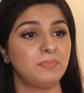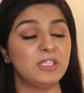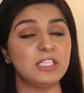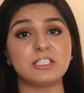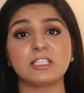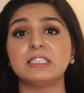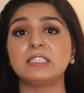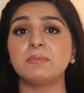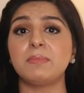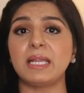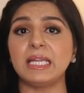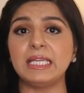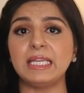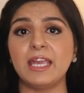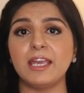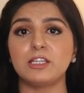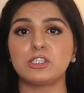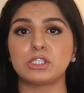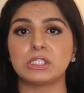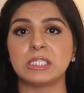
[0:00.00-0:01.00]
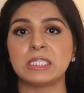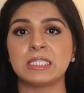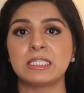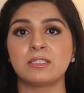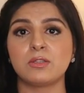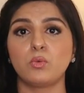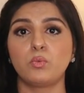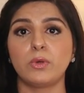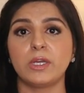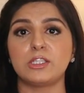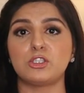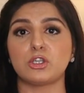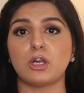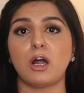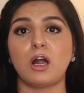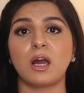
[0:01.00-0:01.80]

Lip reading: These are the medications which